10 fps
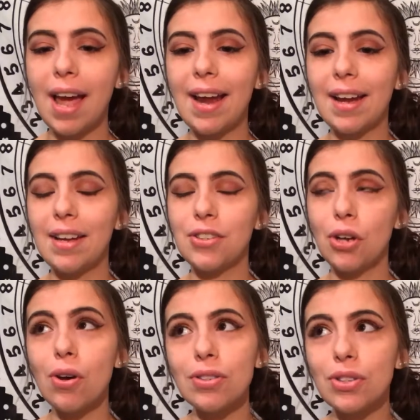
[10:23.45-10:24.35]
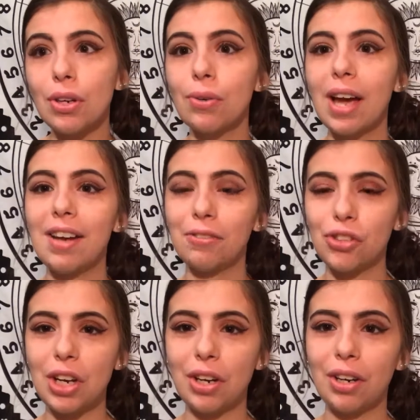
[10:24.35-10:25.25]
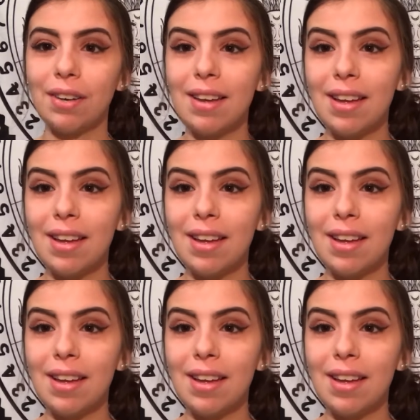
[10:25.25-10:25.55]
and also kind of share